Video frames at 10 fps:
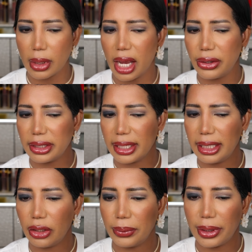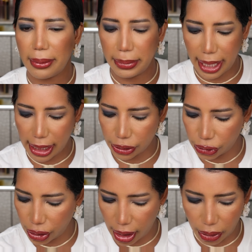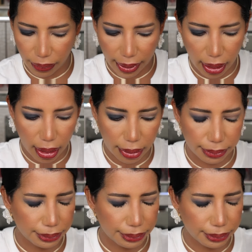I'm gonna take a little bit of that black shade over here.